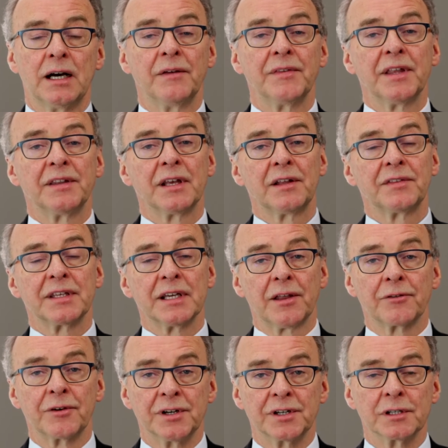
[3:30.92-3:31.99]
And then at the
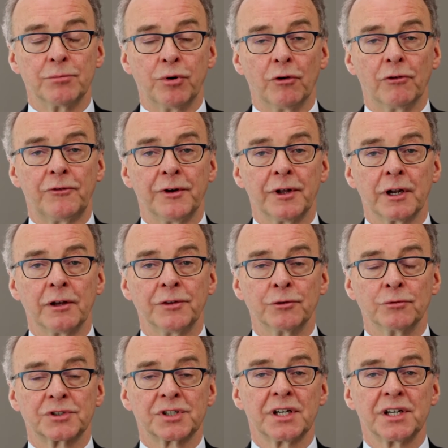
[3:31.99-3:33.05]
other end of the portfolio, the
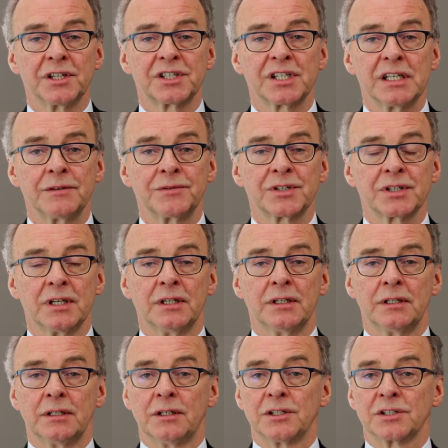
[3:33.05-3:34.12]
alternatives,
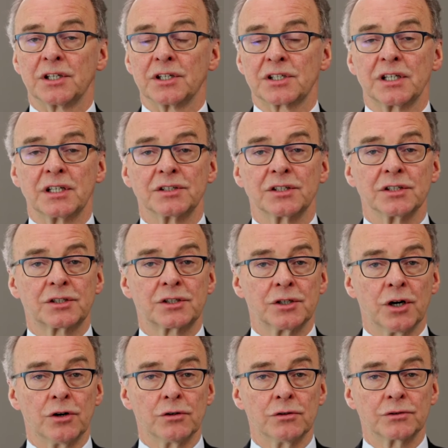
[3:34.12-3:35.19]
such things as
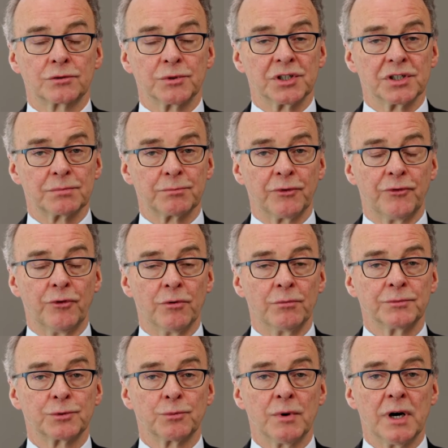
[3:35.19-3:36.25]
gold, which has
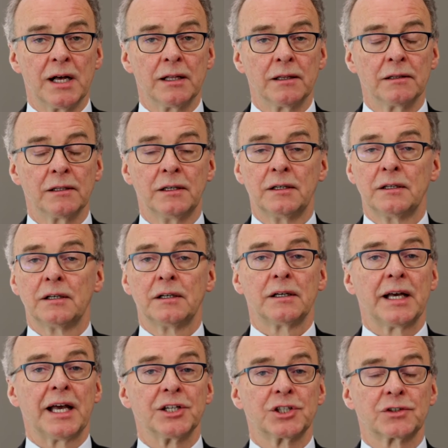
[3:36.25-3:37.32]
performed well,
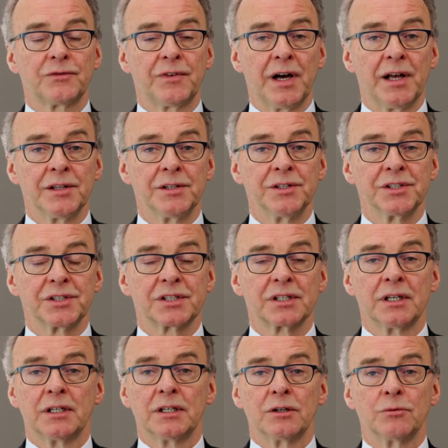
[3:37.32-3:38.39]
hedge funds,
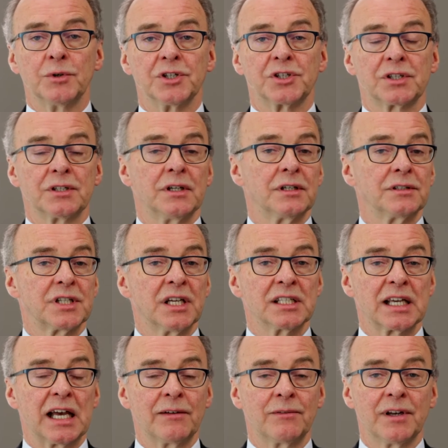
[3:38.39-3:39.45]
which tend
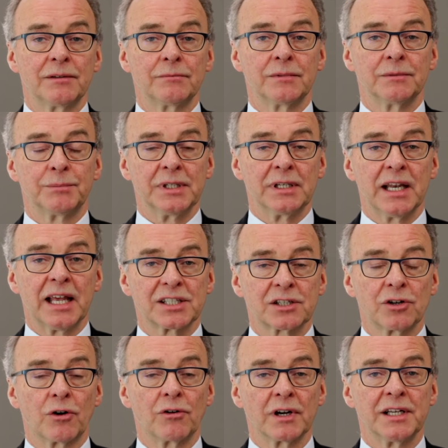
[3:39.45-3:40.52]
to be less
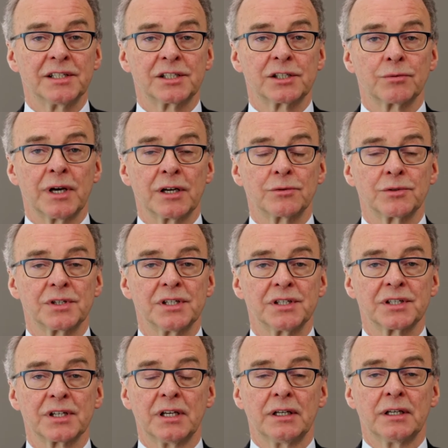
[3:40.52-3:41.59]
correlated to
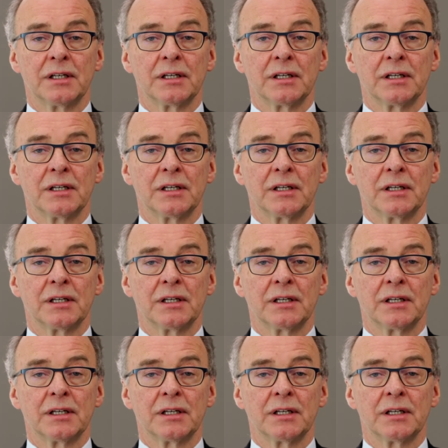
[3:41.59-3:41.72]
equities.